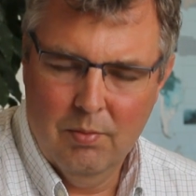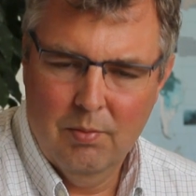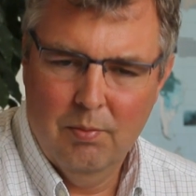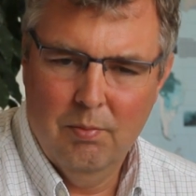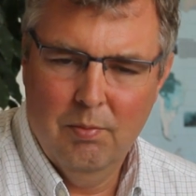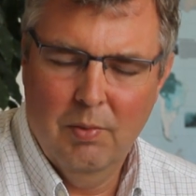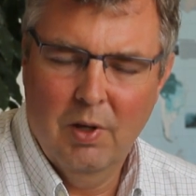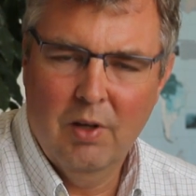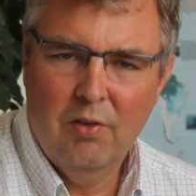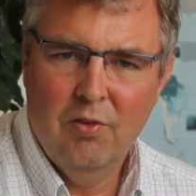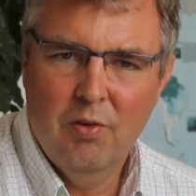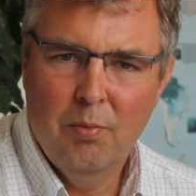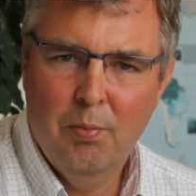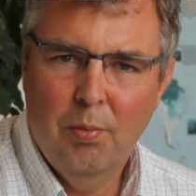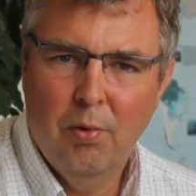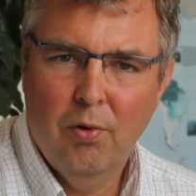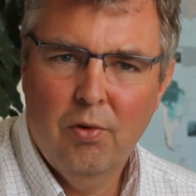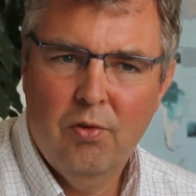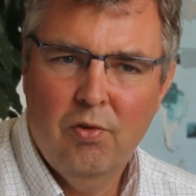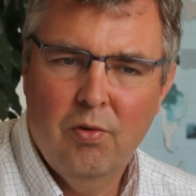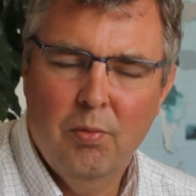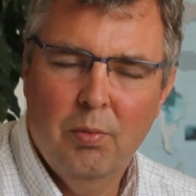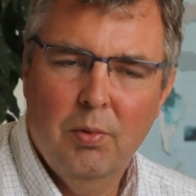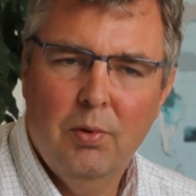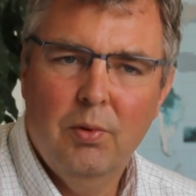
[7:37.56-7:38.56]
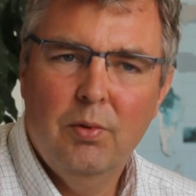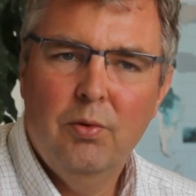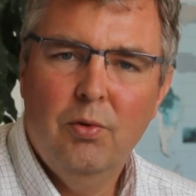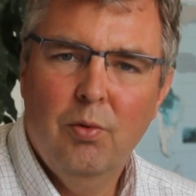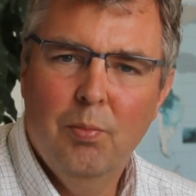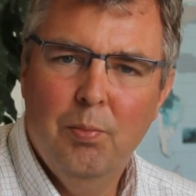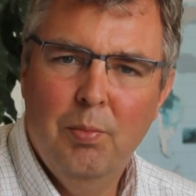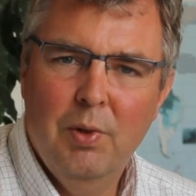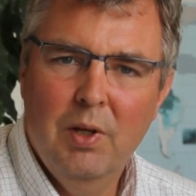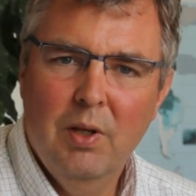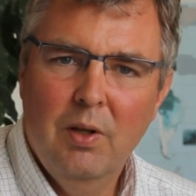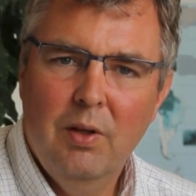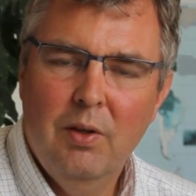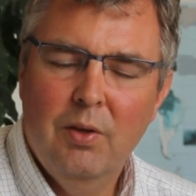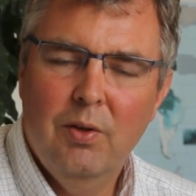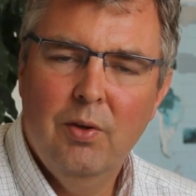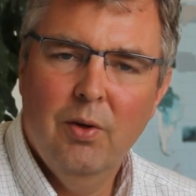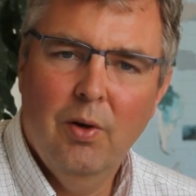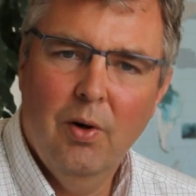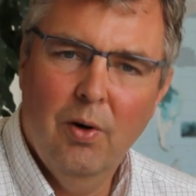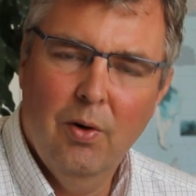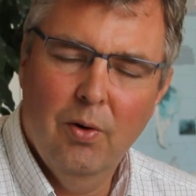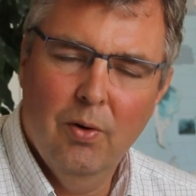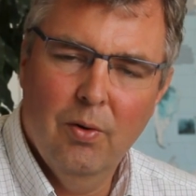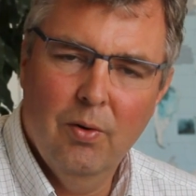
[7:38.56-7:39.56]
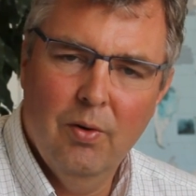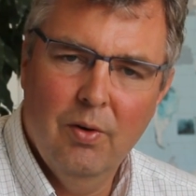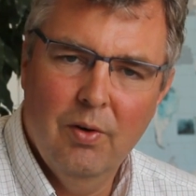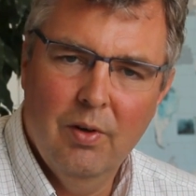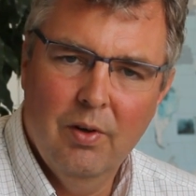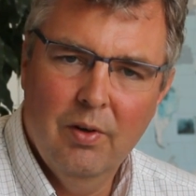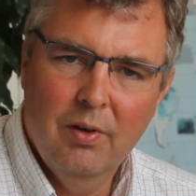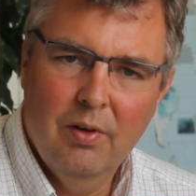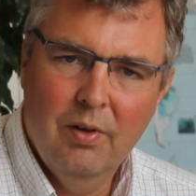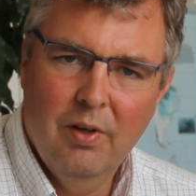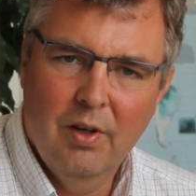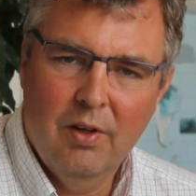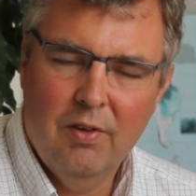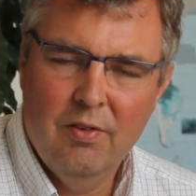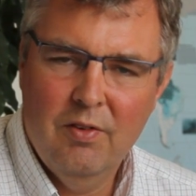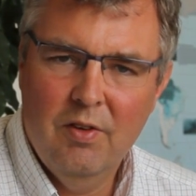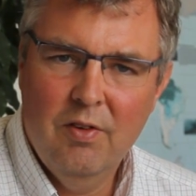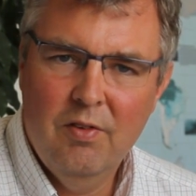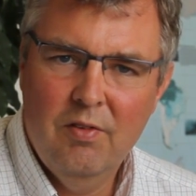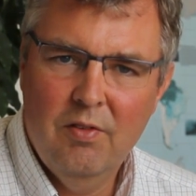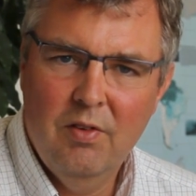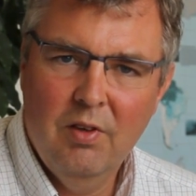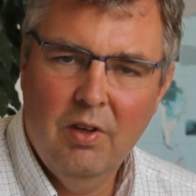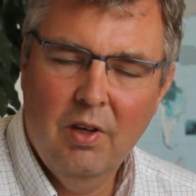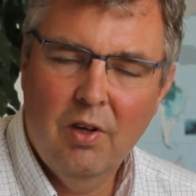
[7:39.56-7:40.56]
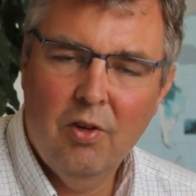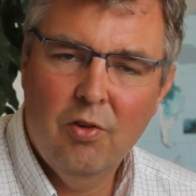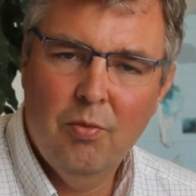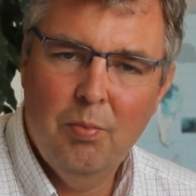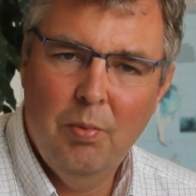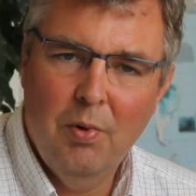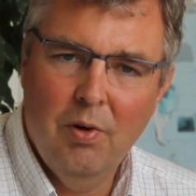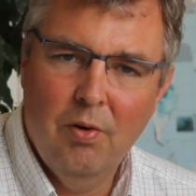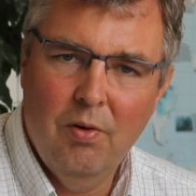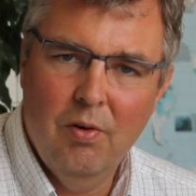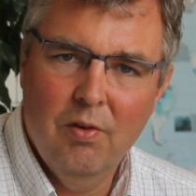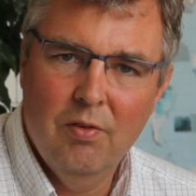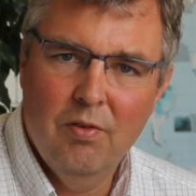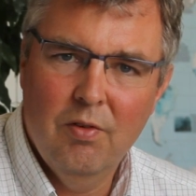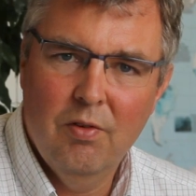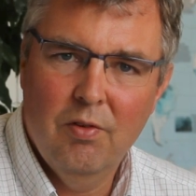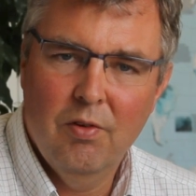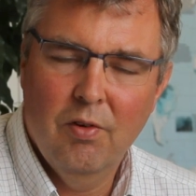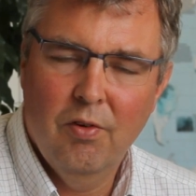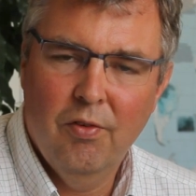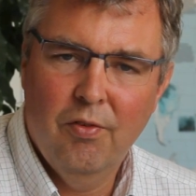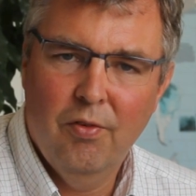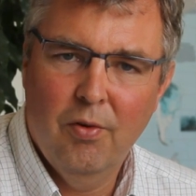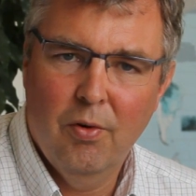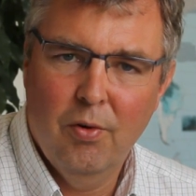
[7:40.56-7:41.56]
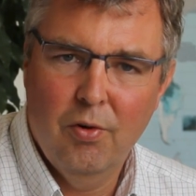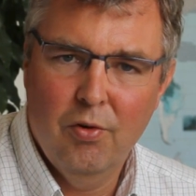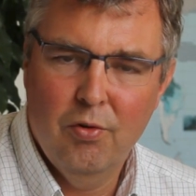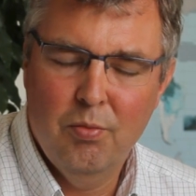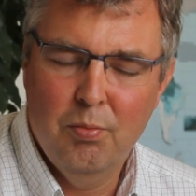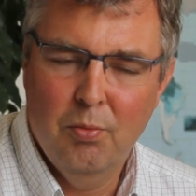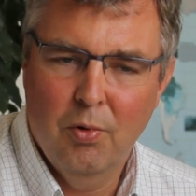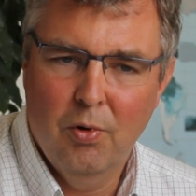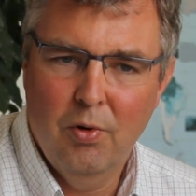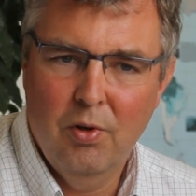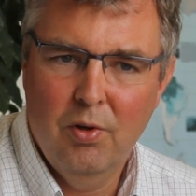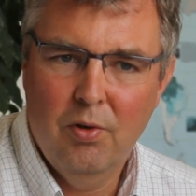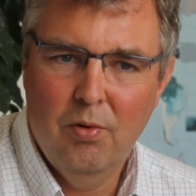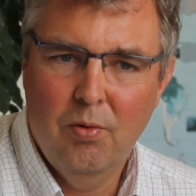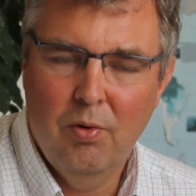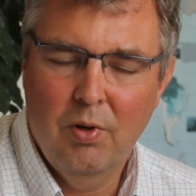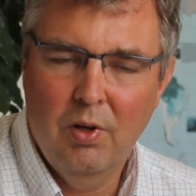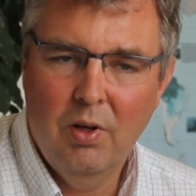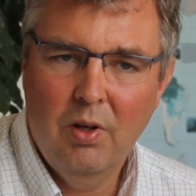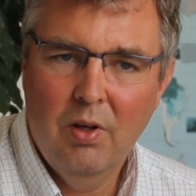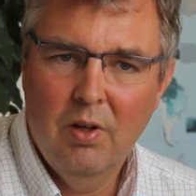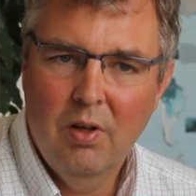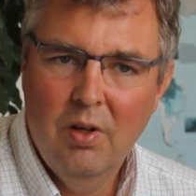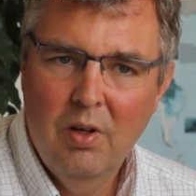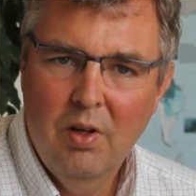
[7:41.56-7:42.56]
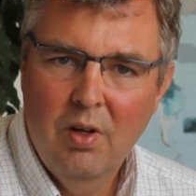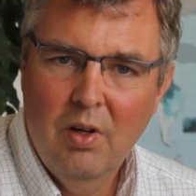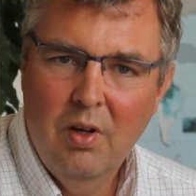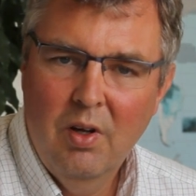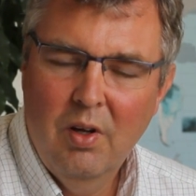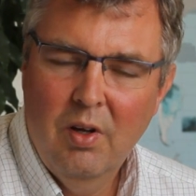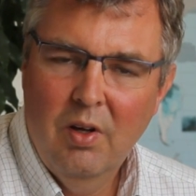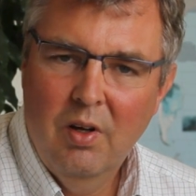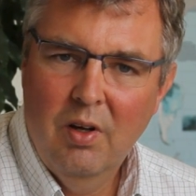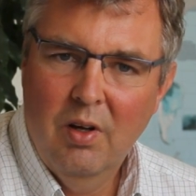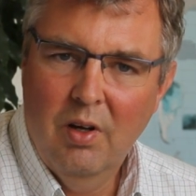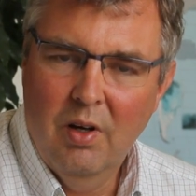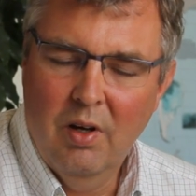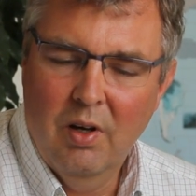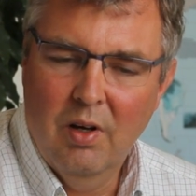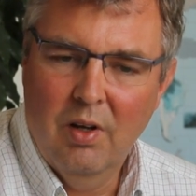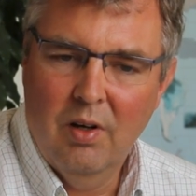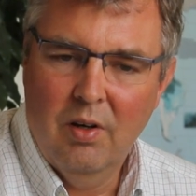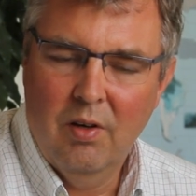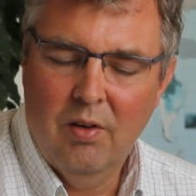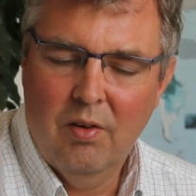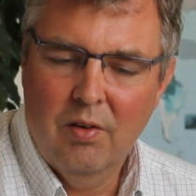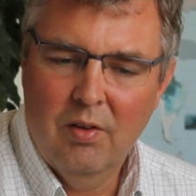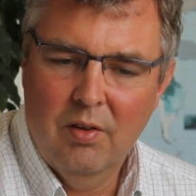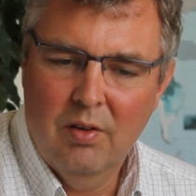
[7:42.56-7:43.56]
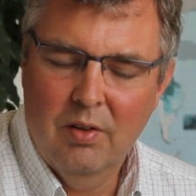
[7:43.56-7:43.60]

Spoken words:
makes it possible to build on existing experiences of forest monitoring and